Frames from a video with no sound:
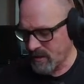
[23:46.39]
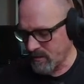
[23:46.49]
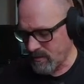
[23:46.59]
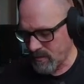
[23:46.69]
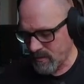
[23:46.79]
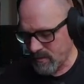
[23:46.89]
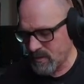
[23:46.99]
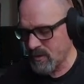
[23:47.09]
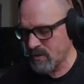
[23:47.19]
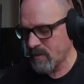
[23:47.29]

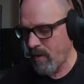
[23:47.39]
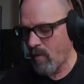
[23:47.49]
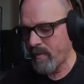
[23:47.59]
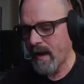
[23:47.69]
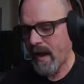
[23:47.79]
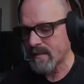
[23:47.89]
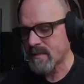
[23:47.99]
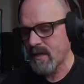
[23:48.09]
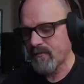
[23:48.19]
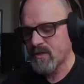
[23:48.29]
do some open hat
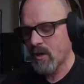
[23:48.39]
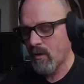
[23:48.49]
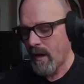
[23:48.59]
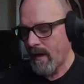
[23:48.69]
stuff. So